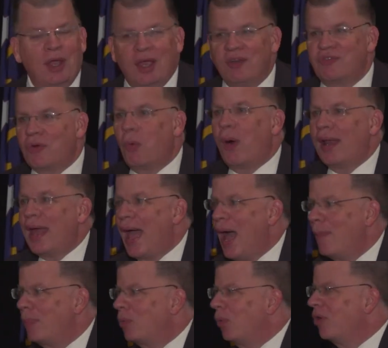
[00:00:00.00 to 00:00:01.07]
And so what
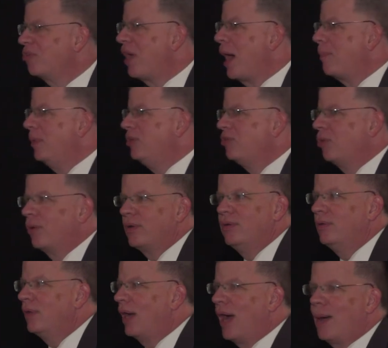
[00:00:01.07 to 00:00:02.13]
happened? Where's Oppie Jordan?
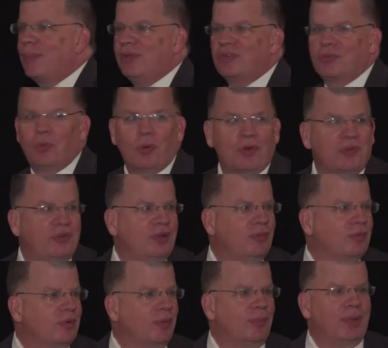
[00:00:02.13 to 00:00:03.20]
Oppie swore she
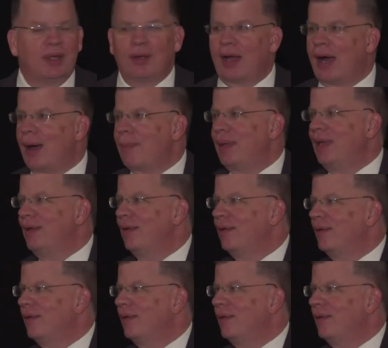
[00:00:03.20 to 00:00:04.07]
was going to be. Oppie?